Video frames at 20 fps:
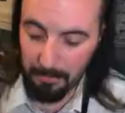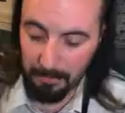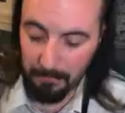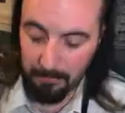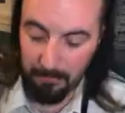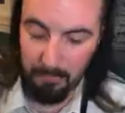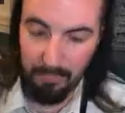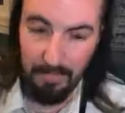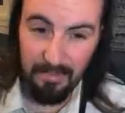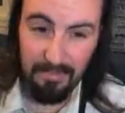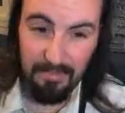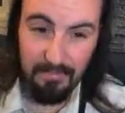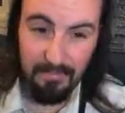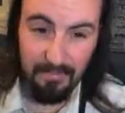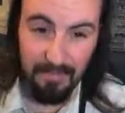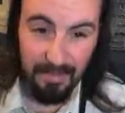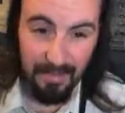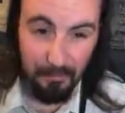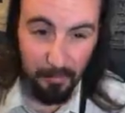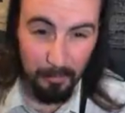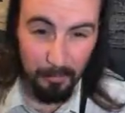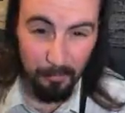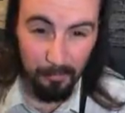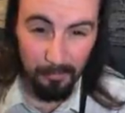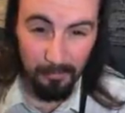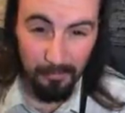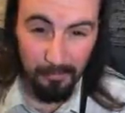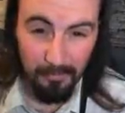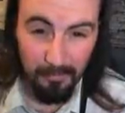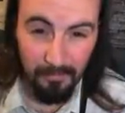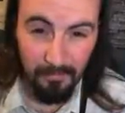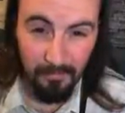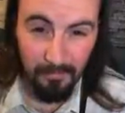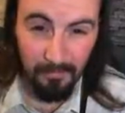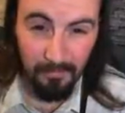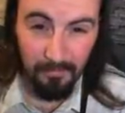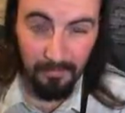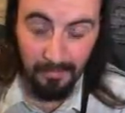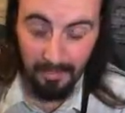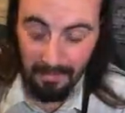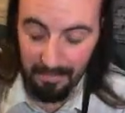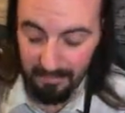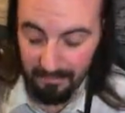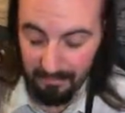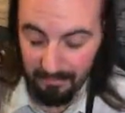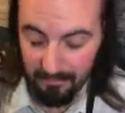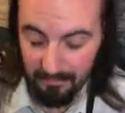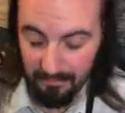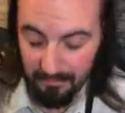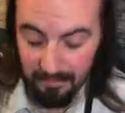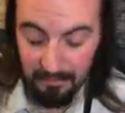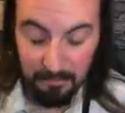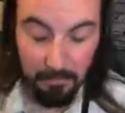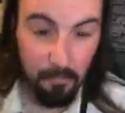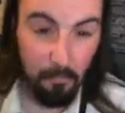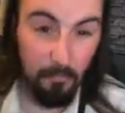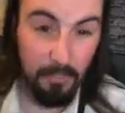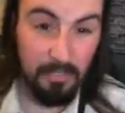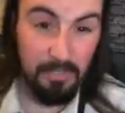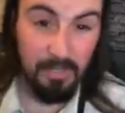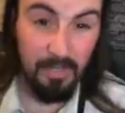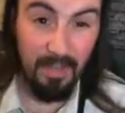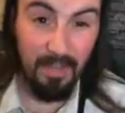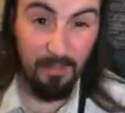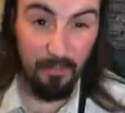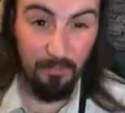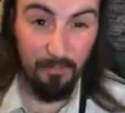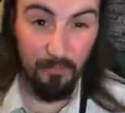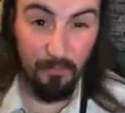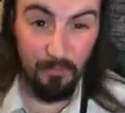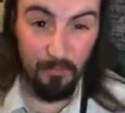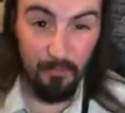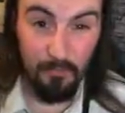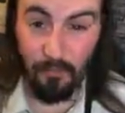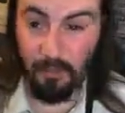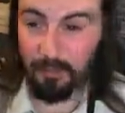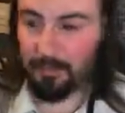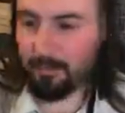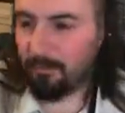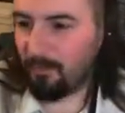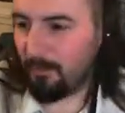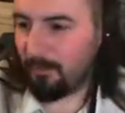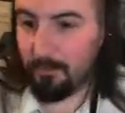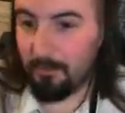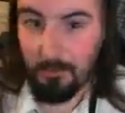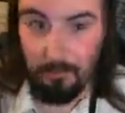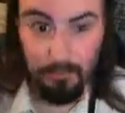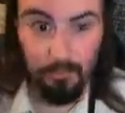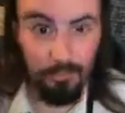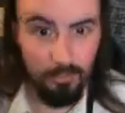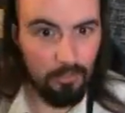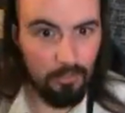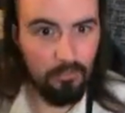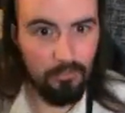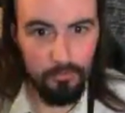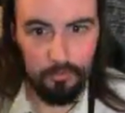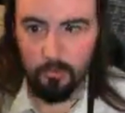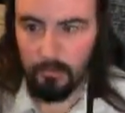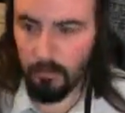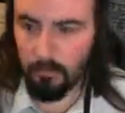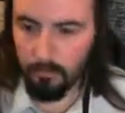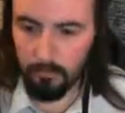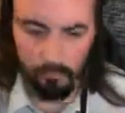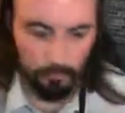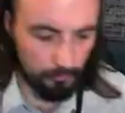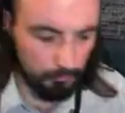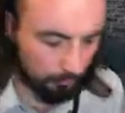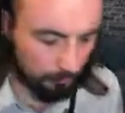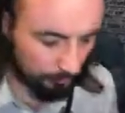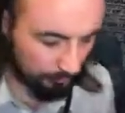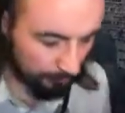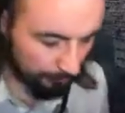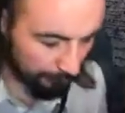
but these are damn cool, and it makes me wish that I could use transfers just so I could use those.